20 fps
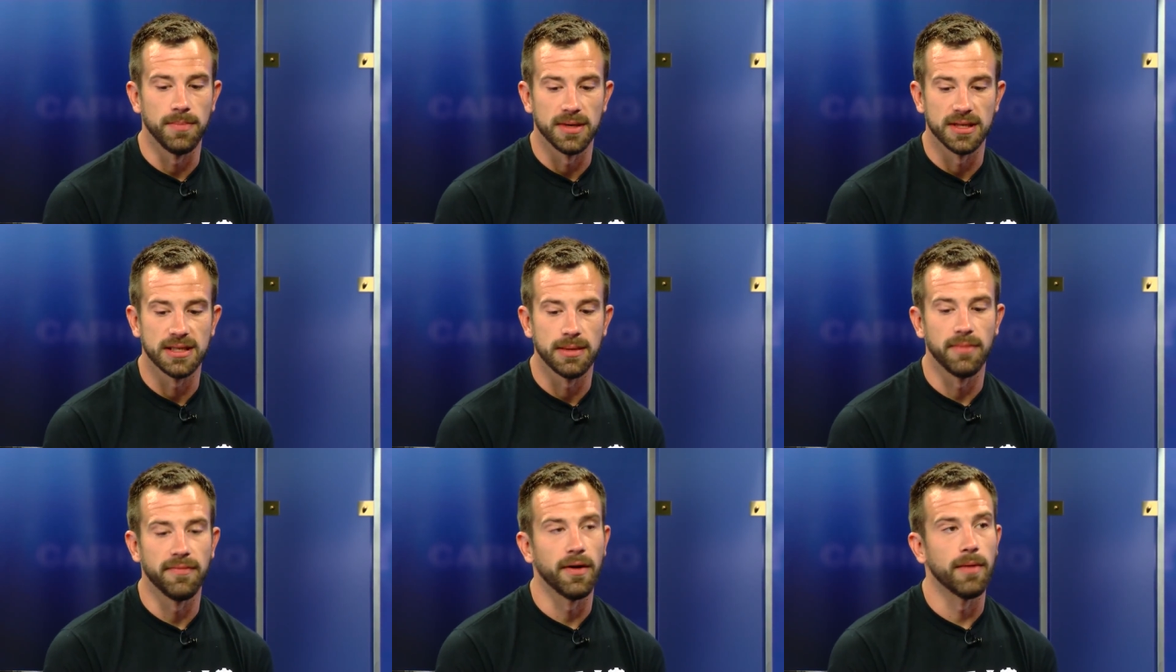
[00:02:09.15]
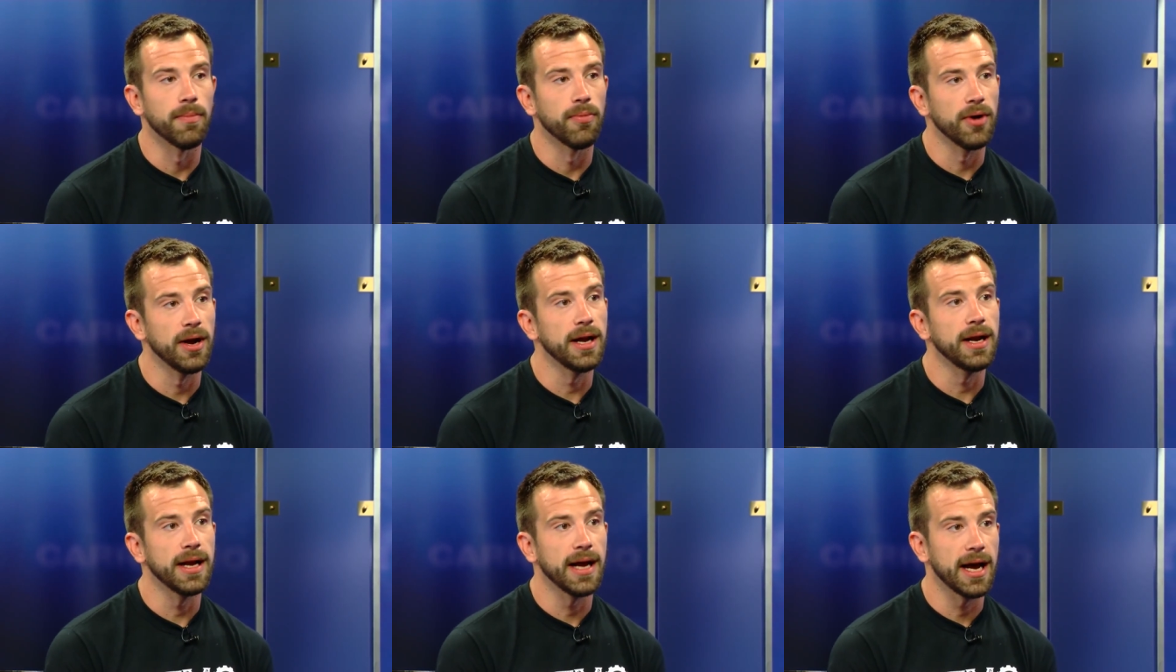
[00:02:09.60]
but some of our
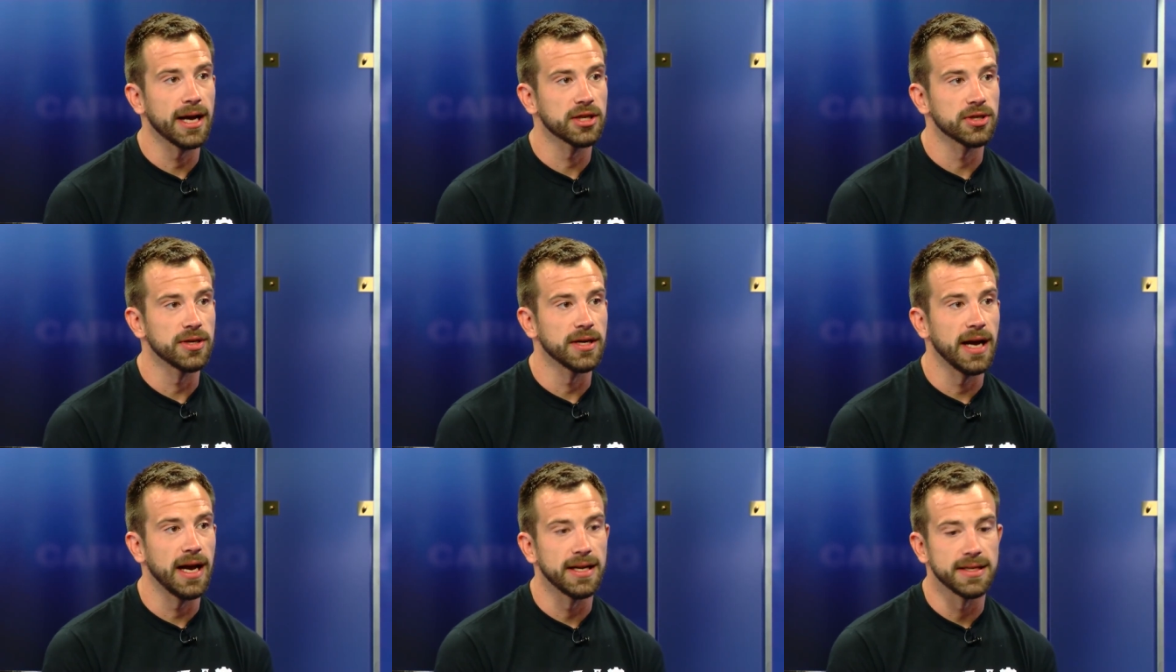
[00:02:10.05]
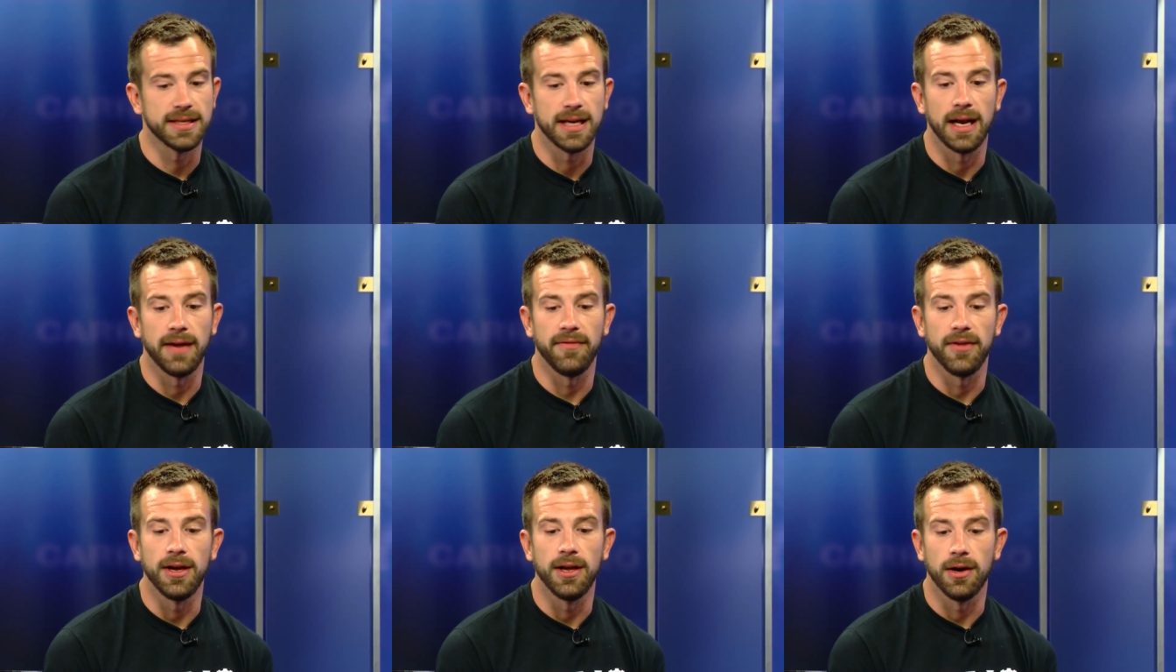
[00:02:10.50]
branding actually has
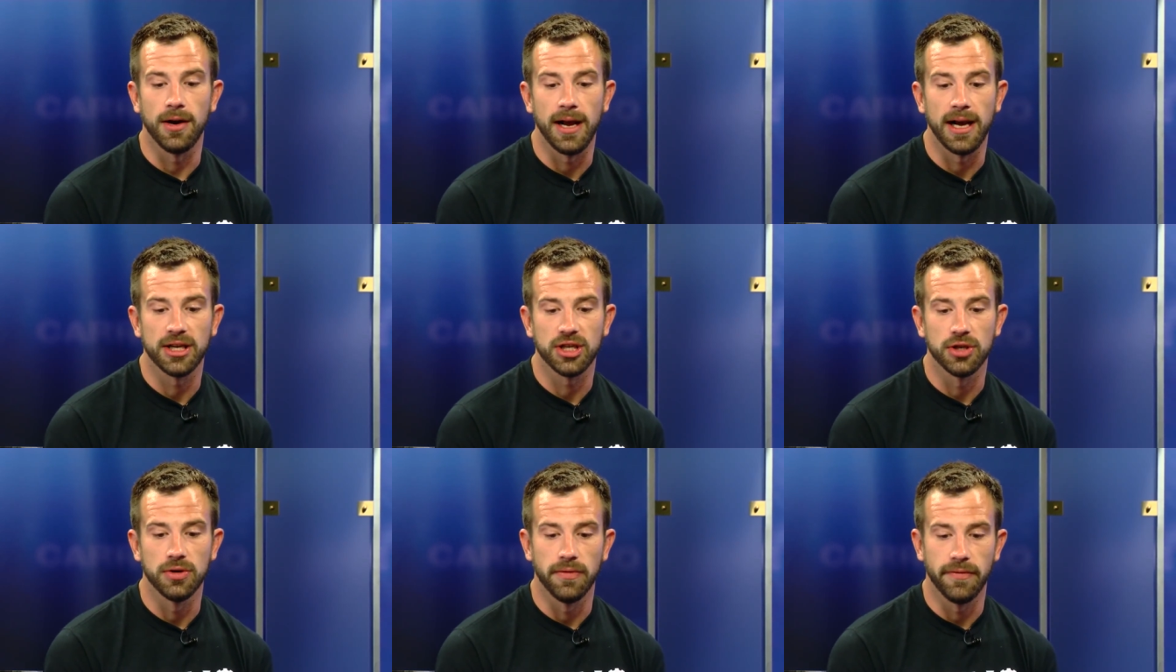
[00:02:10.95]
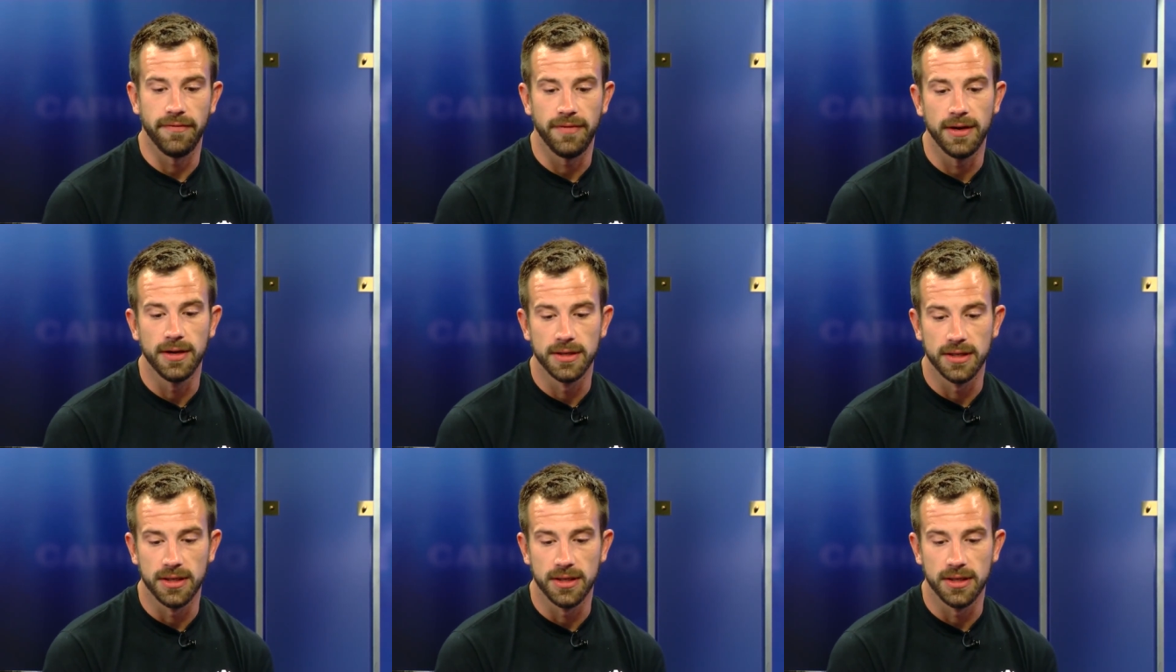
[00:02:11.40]
kind of an international feel